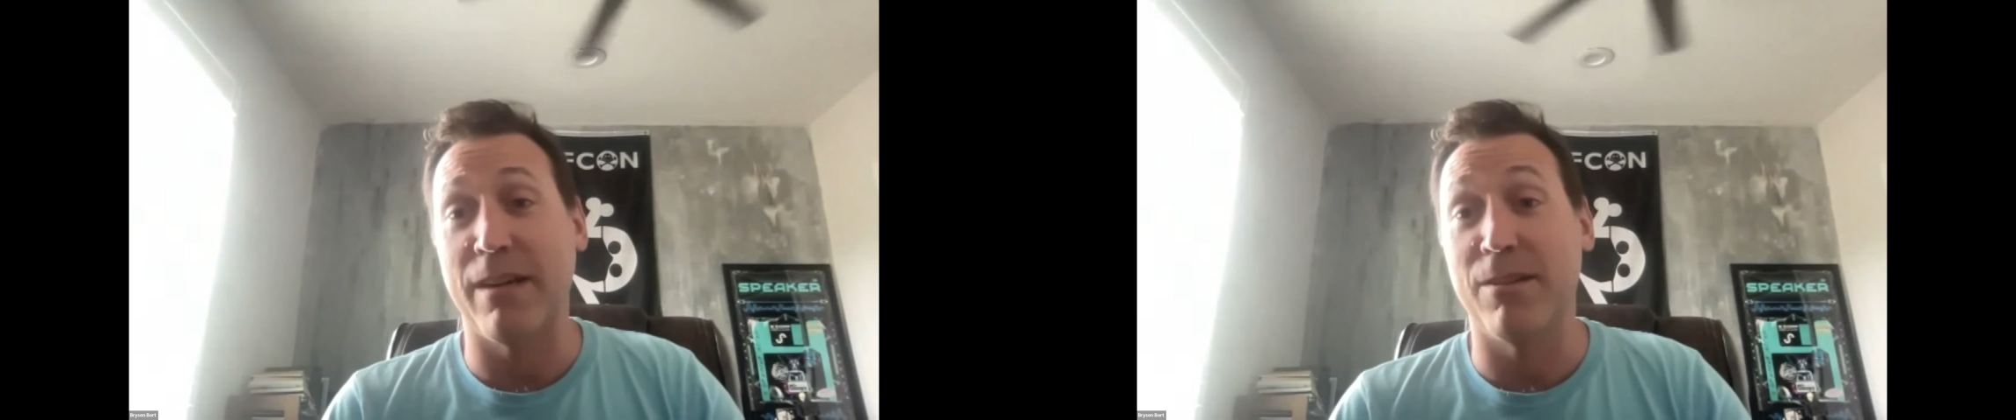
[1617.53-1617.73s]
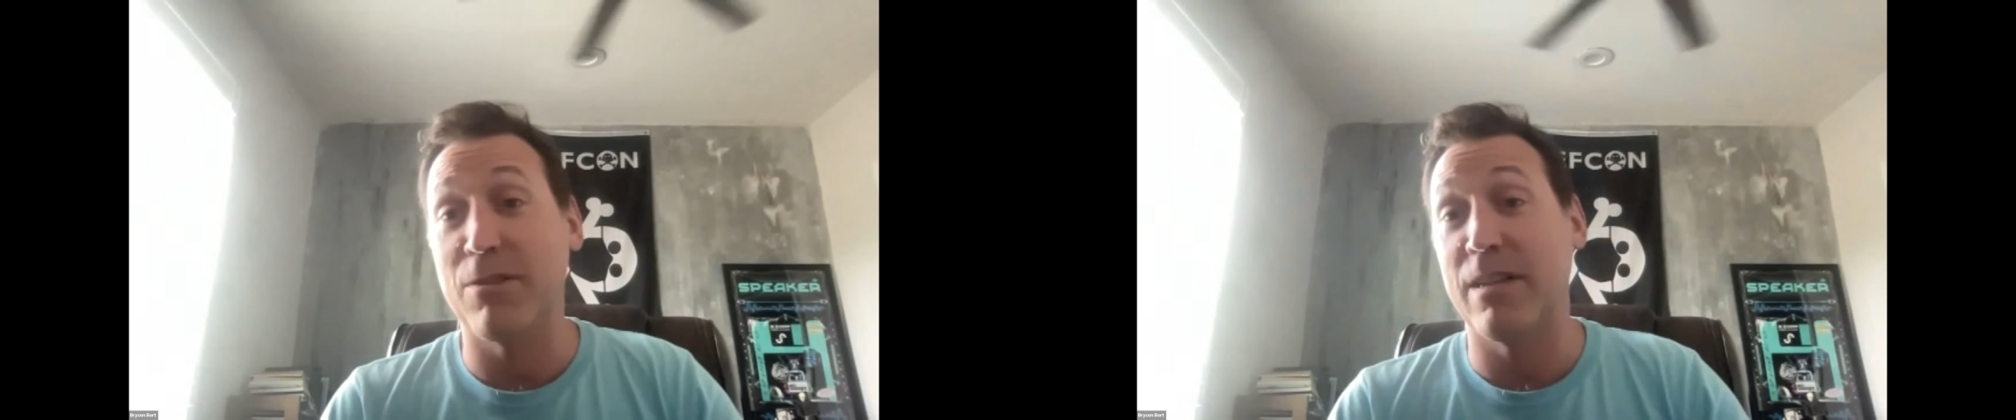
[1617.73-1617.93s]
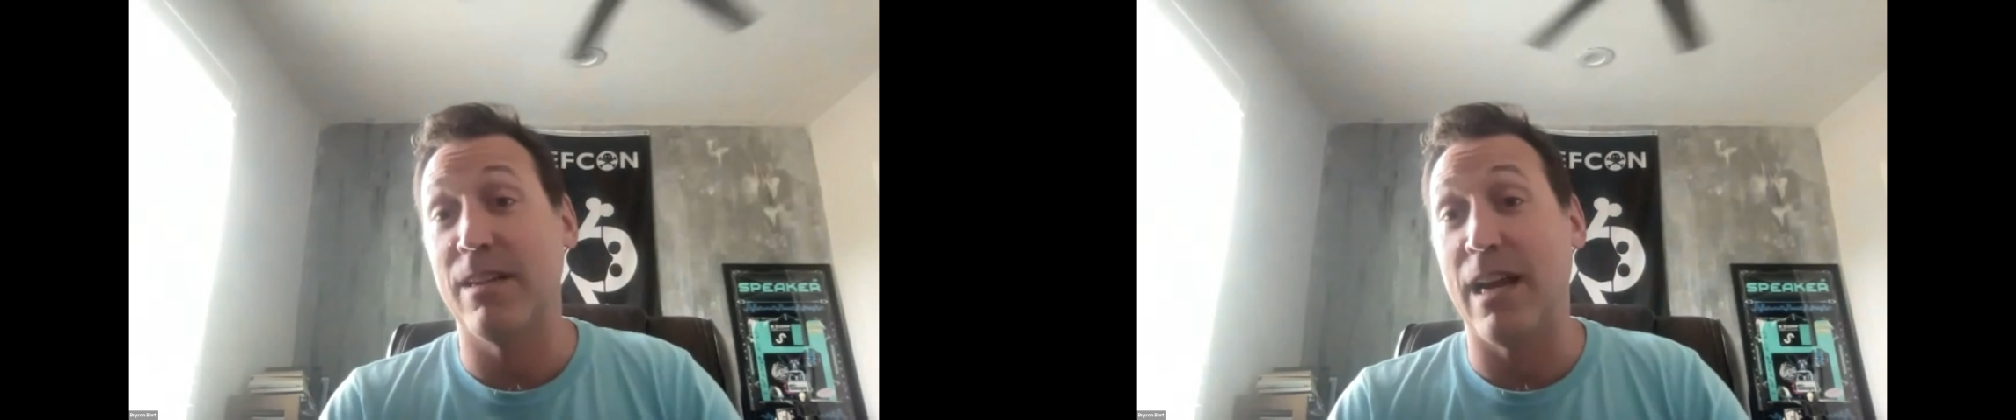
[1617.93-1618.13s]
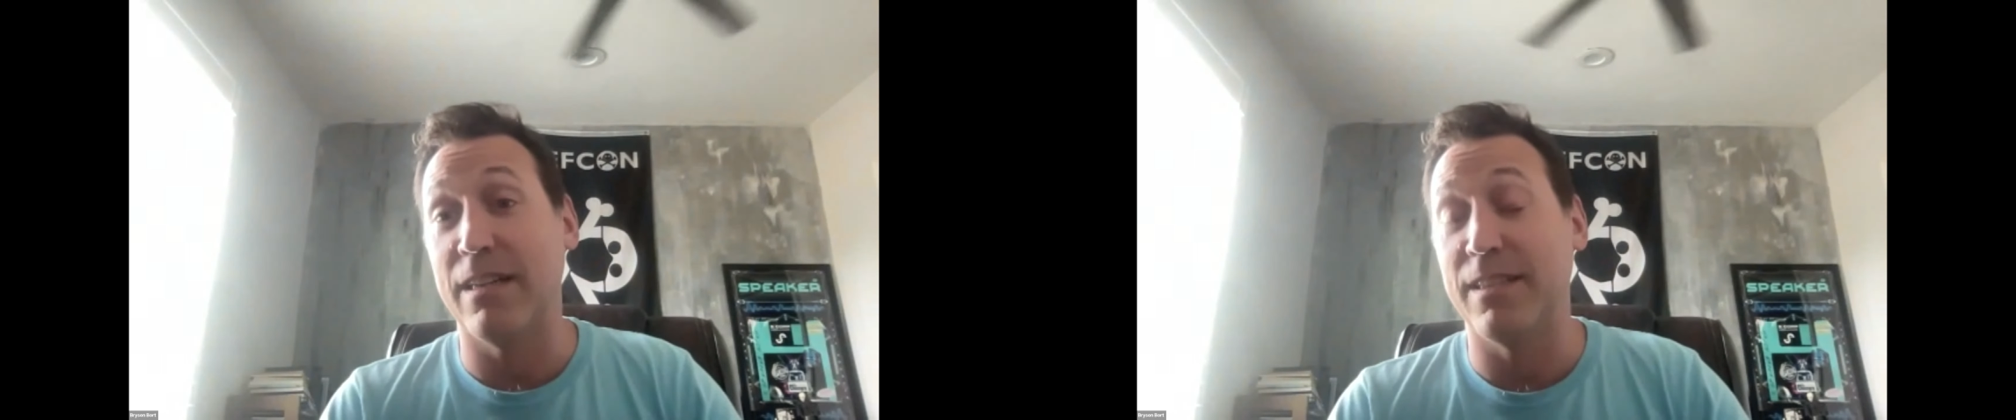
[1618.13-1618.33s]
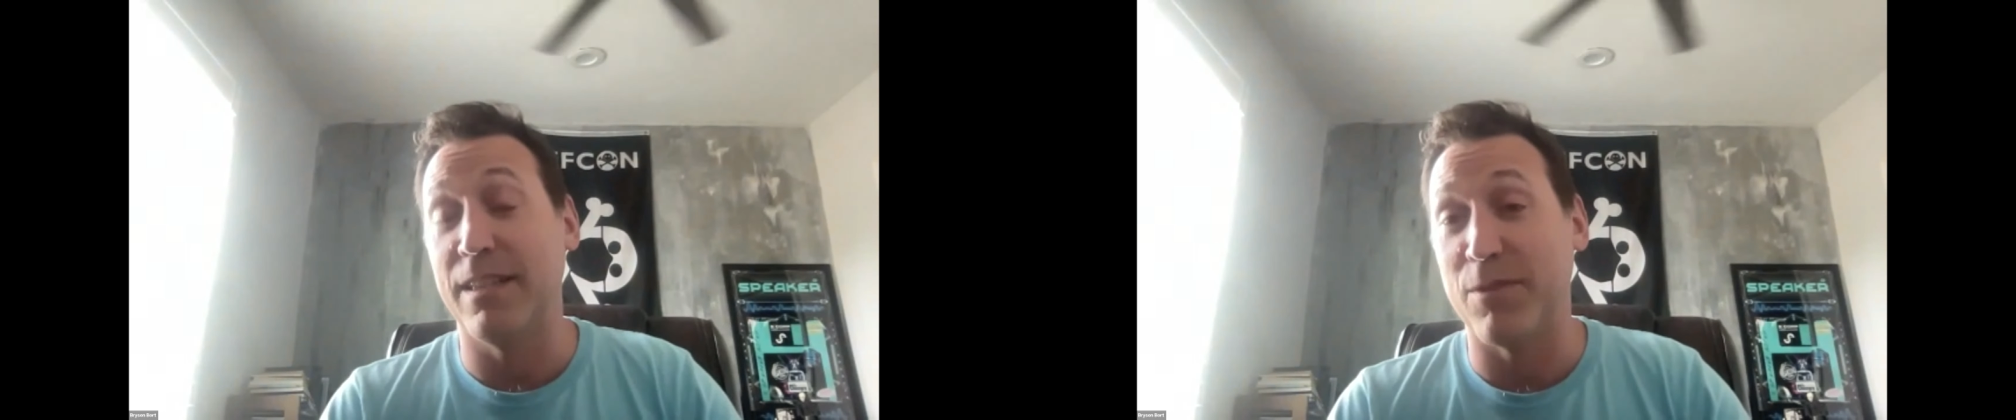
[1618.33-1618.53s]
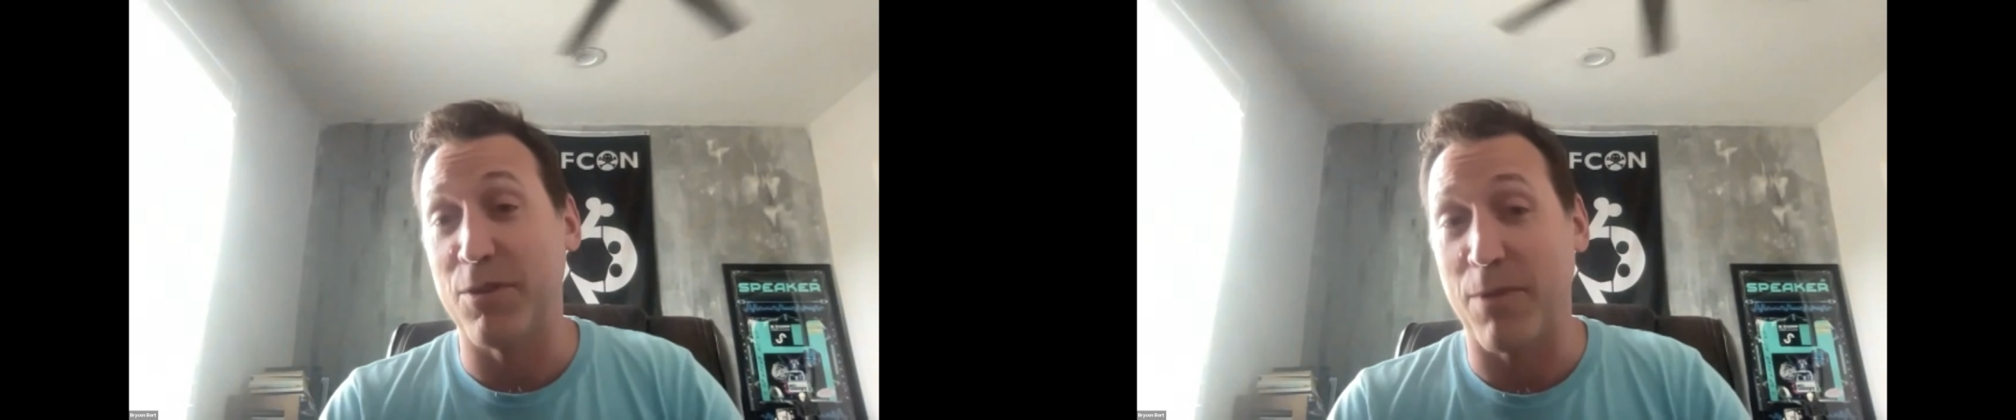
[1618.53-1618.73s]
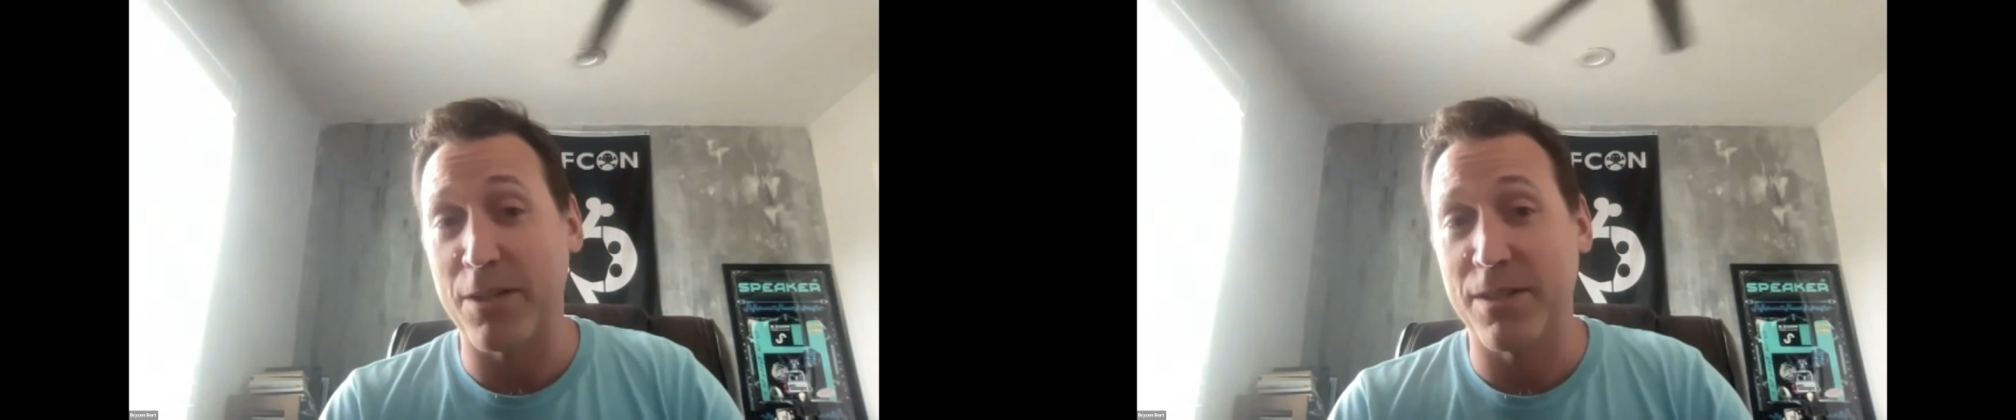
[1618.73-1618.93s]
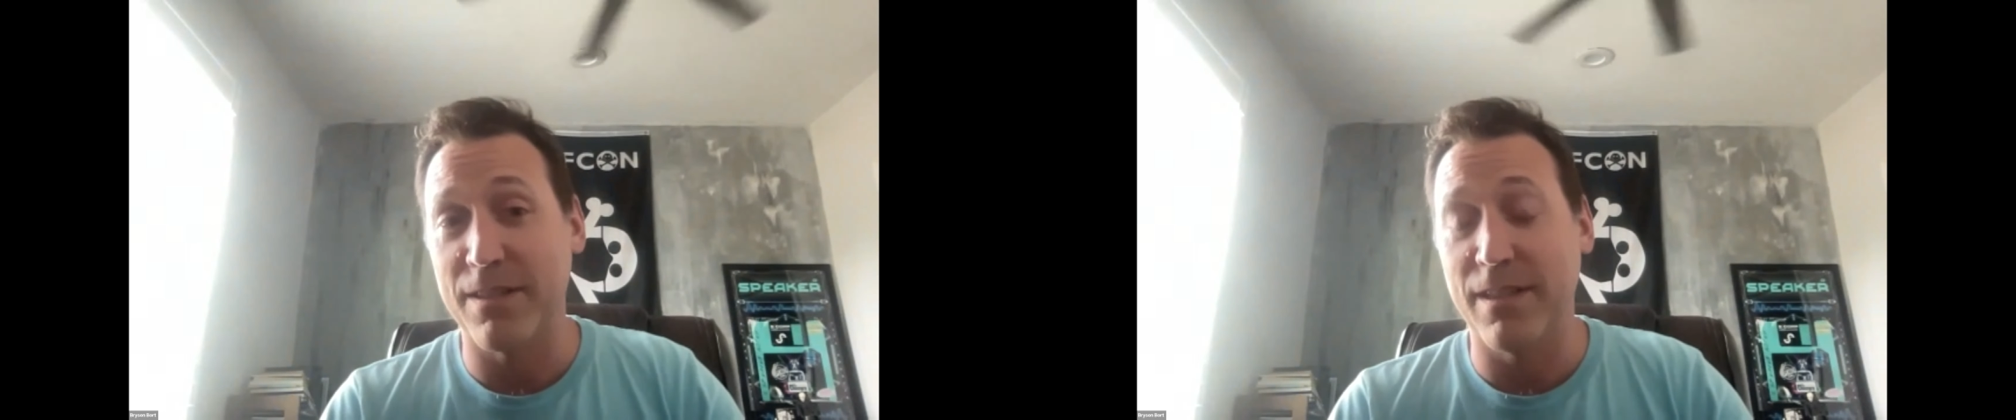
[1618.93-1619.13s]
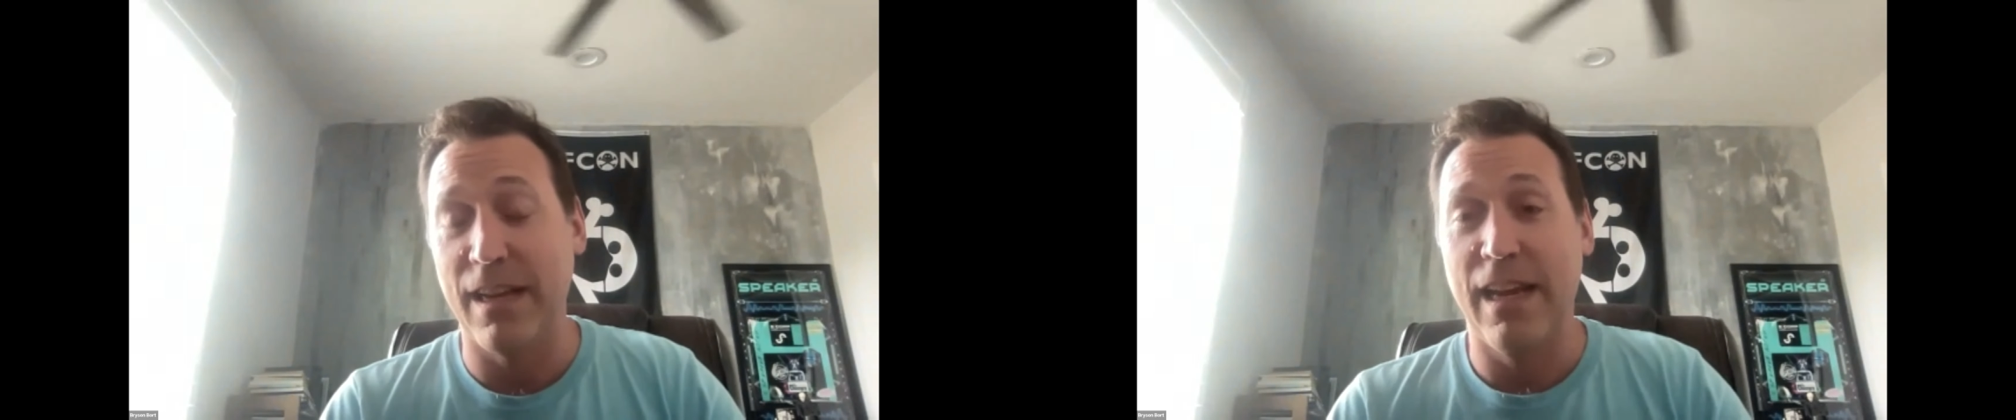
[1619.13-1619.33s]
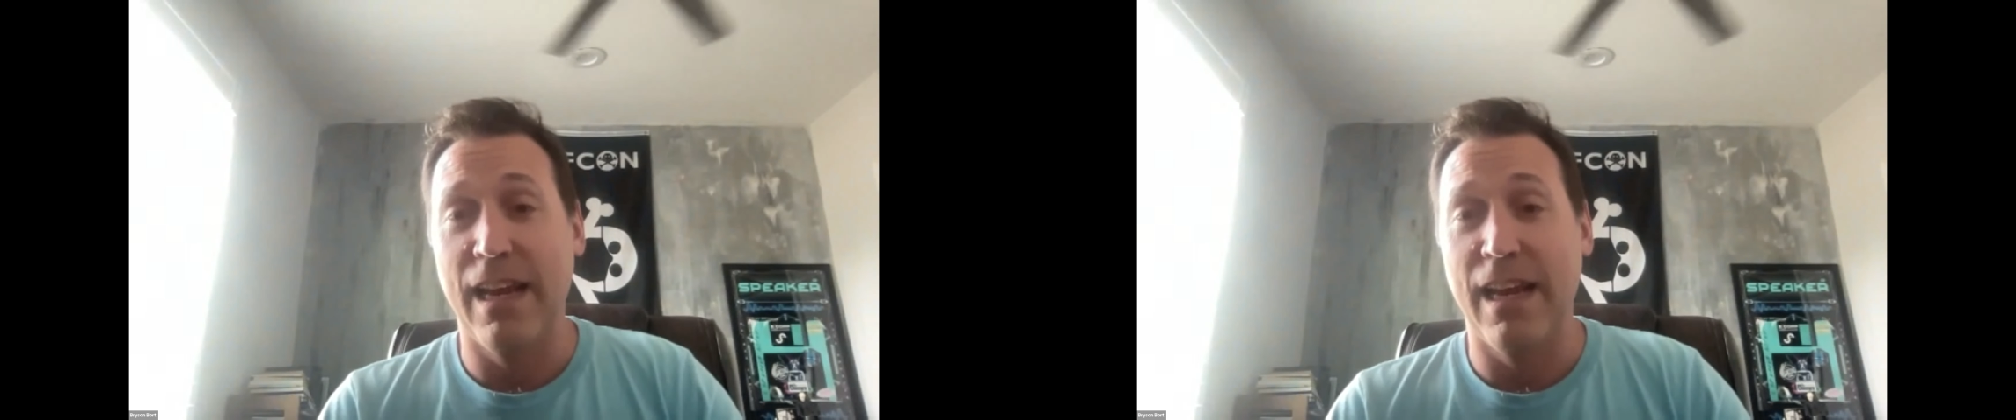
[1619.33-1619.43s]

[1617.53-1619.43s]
characters in a lot of different directions.